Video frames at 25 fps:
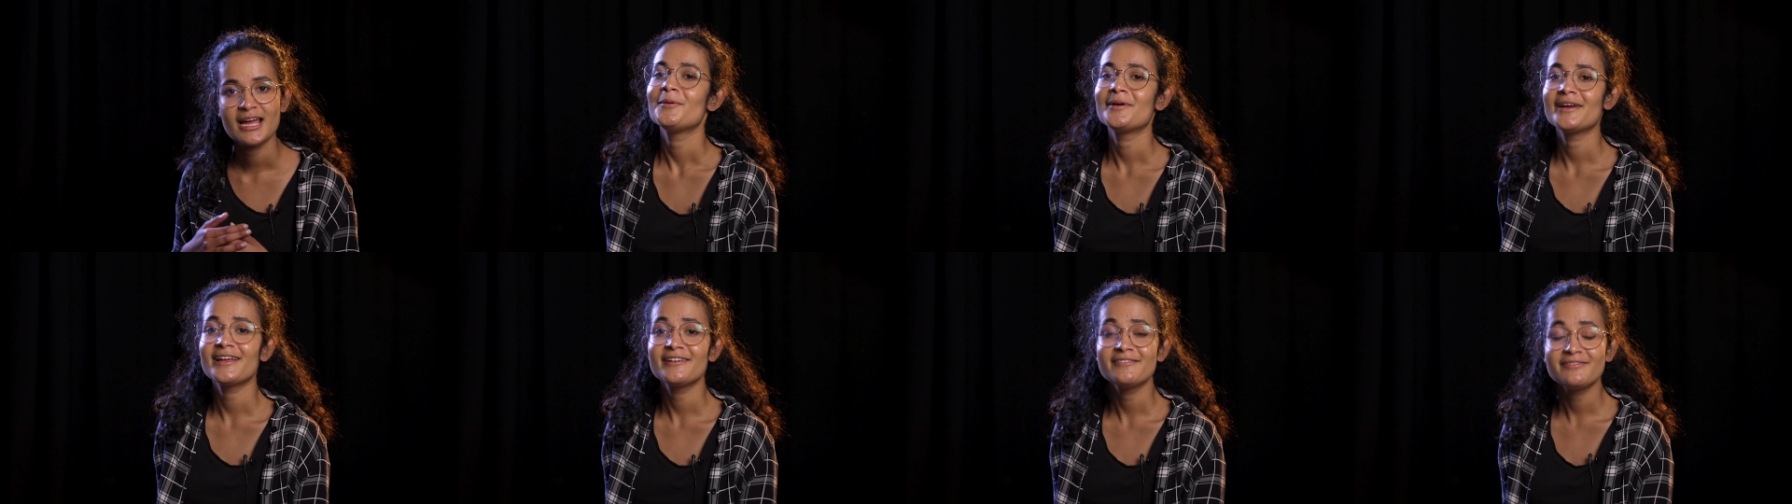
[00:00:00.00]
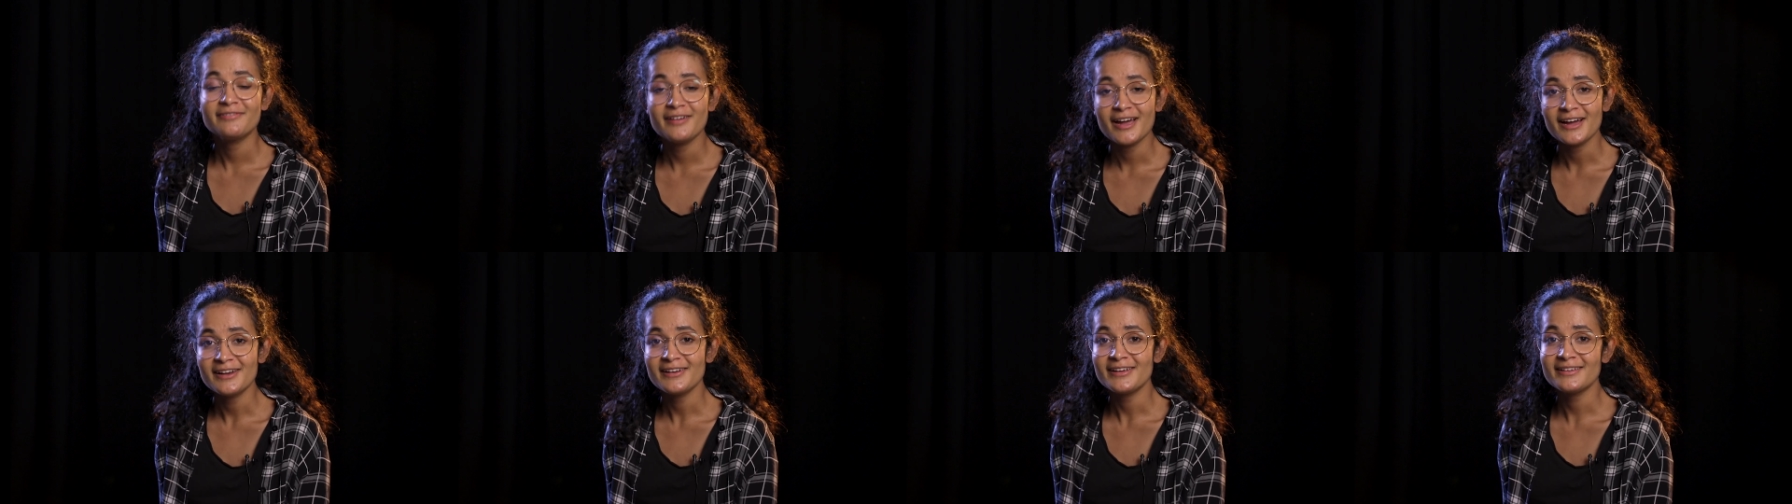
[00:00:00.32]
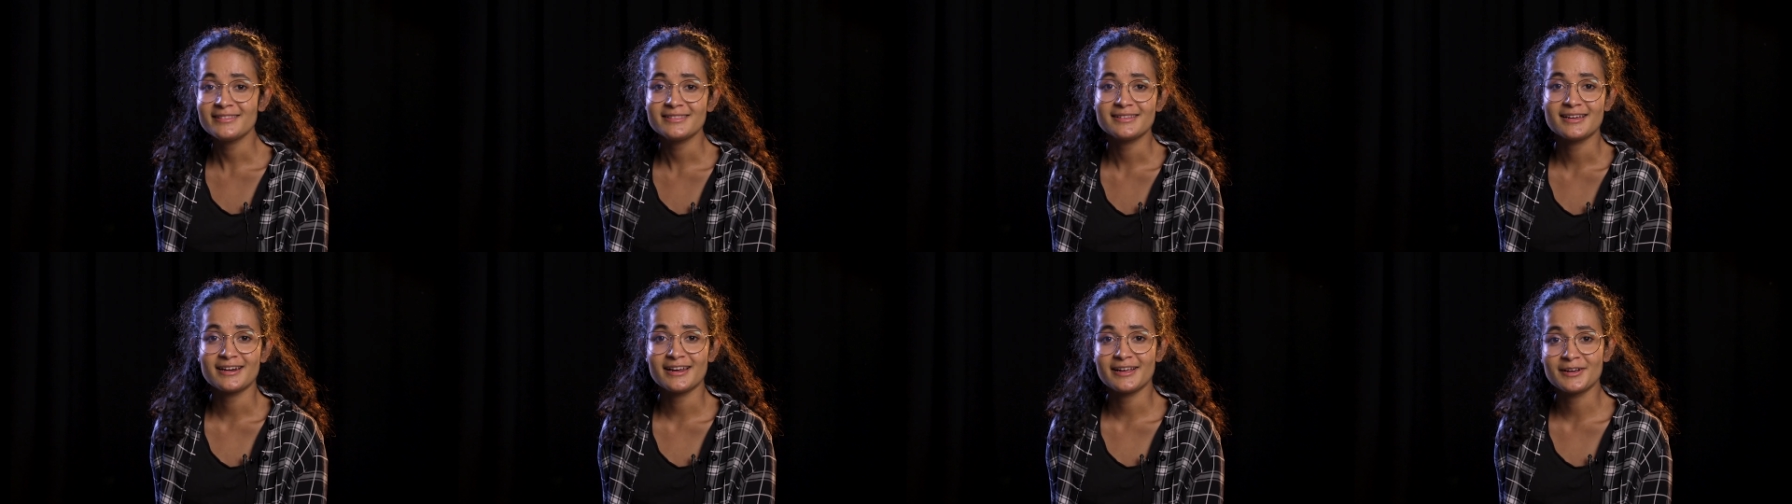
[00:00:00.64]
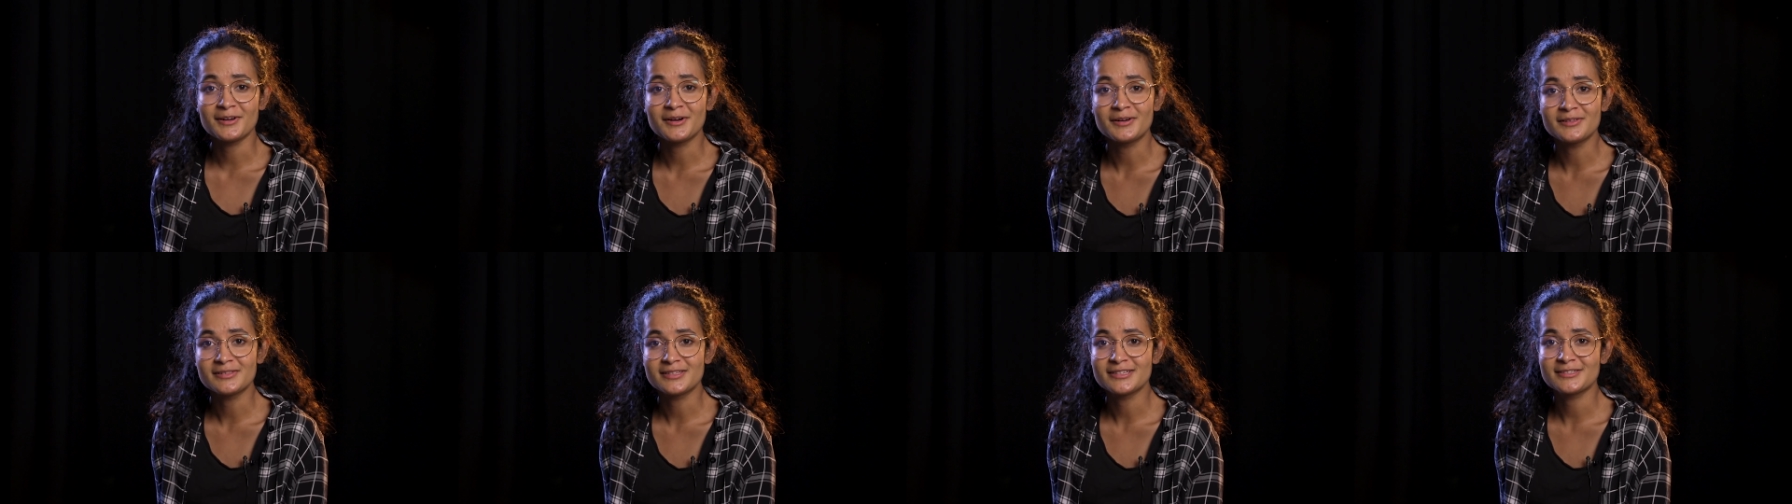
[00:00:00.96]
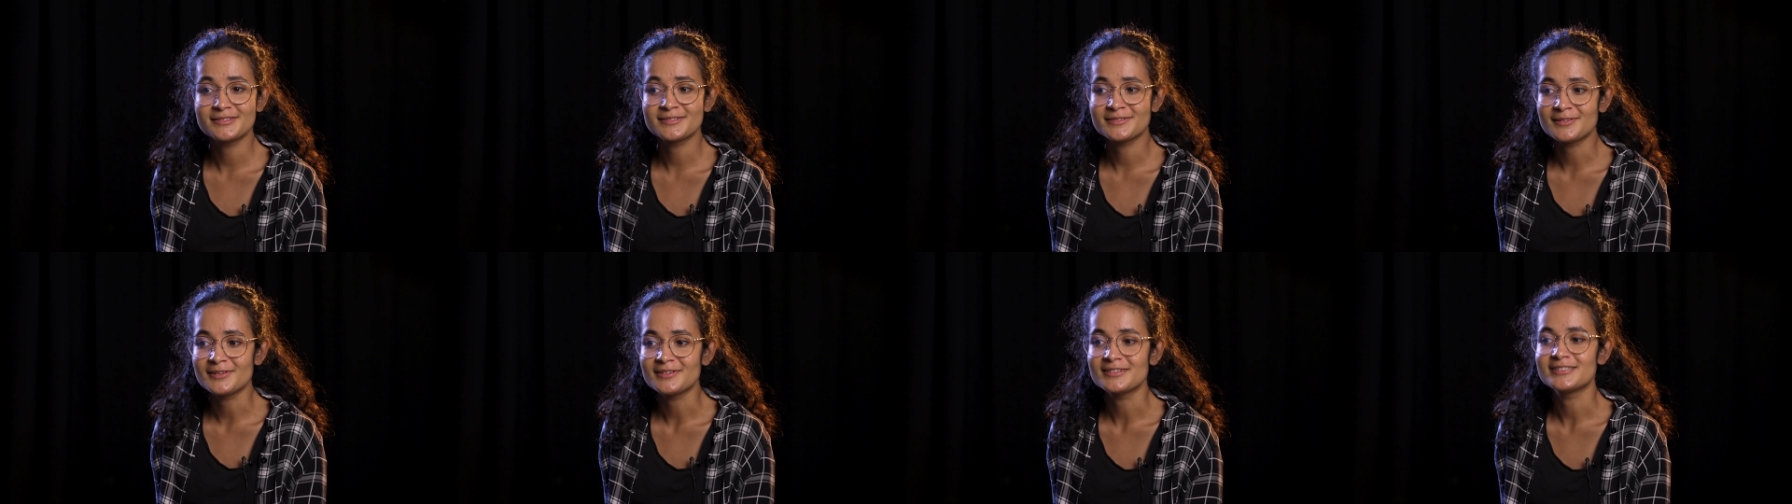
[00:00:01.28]
When I found out that I got this
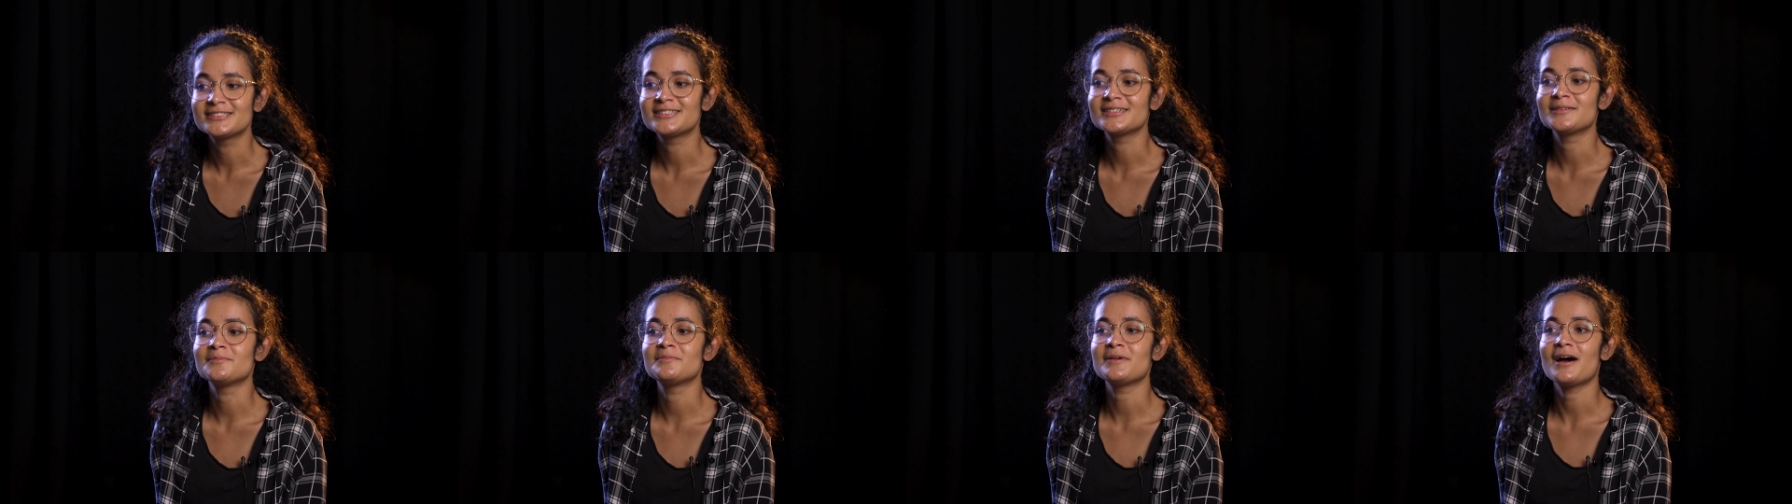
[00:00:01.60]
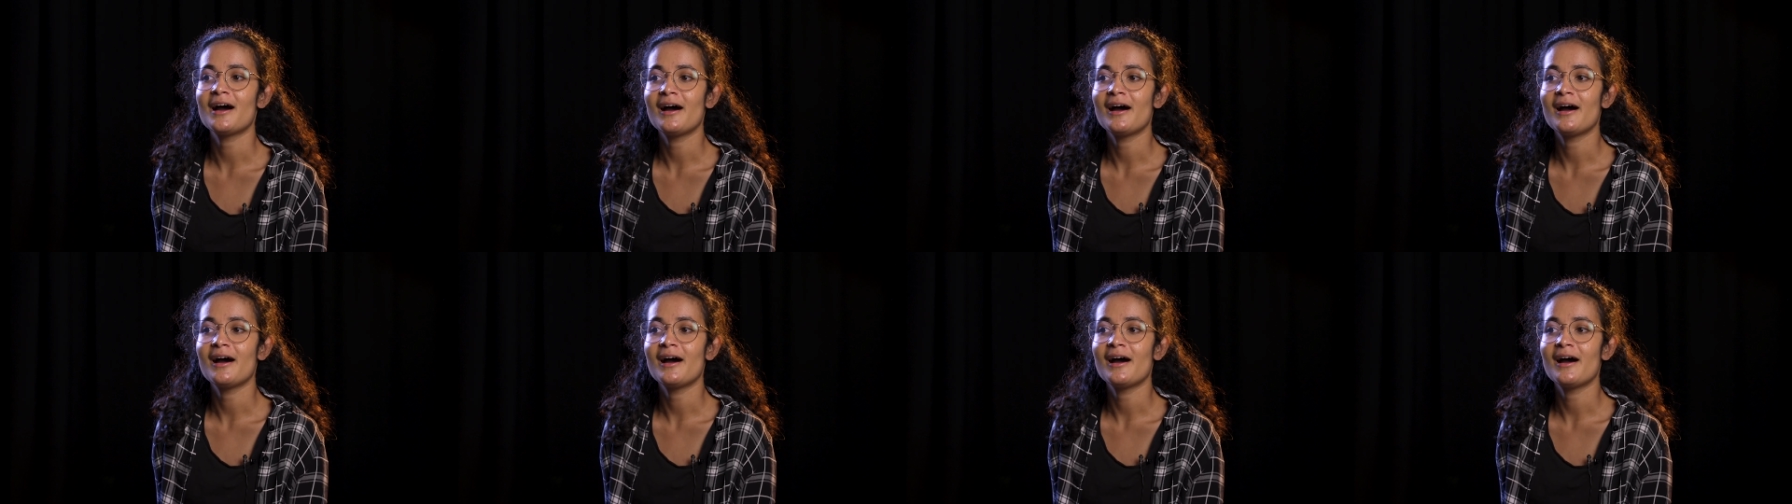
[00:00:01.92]
scholarship,